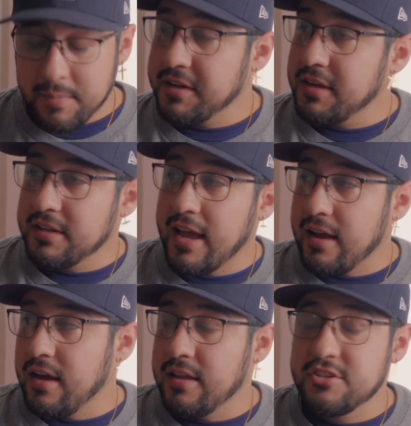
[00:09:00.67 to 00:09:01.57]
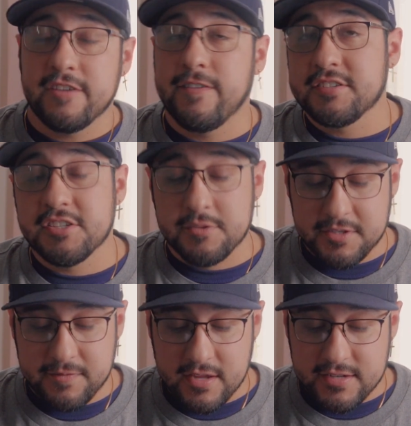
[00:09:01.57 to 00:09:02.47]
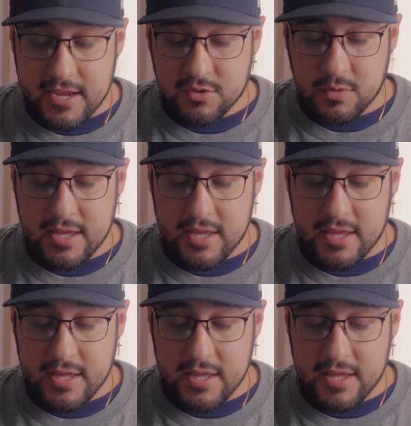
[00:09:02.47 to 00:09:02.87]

But uh, yeah, uh, the GFX system is fantastic